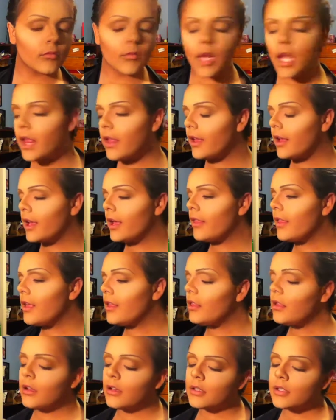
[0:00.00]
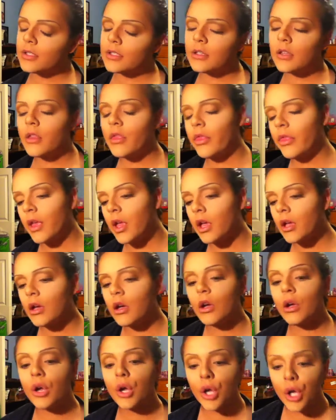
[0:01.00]
I like how that looks. Thank
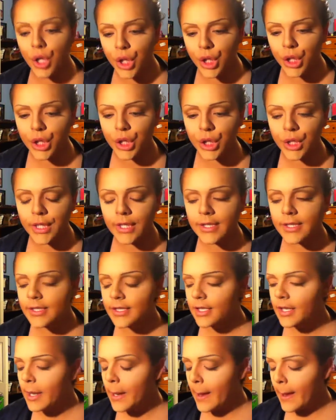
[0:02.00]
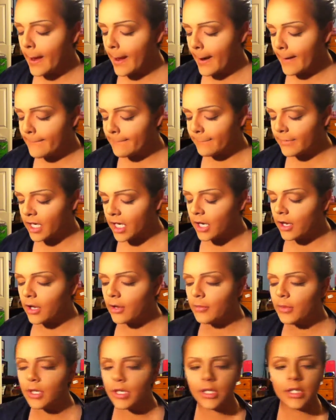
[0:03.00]
goodness. Now
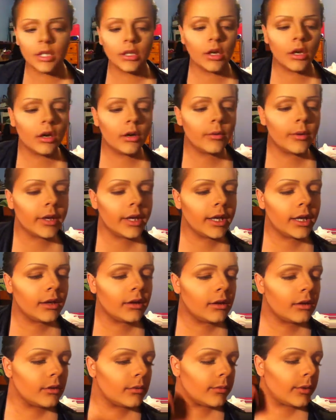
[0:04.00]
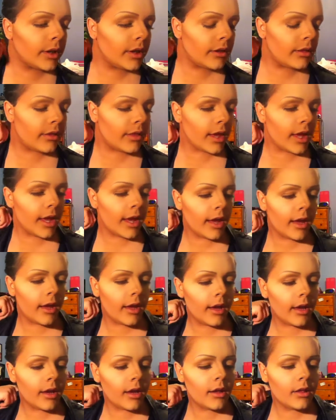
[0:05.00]
I'm going to go in with
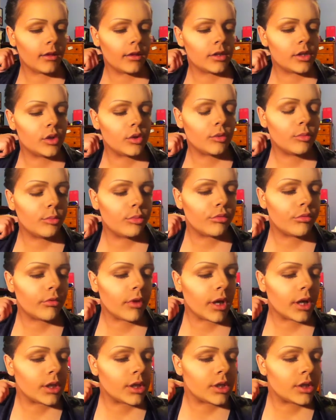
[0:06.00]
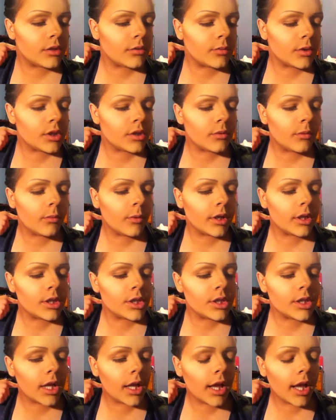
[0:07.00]
a little brush. Which one
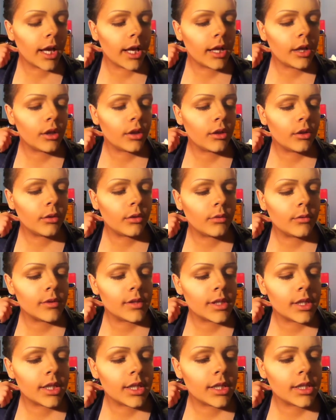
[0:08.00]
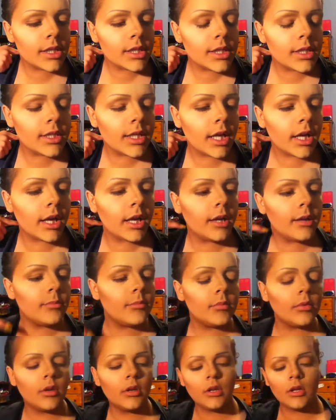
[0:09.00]
shall I use this time?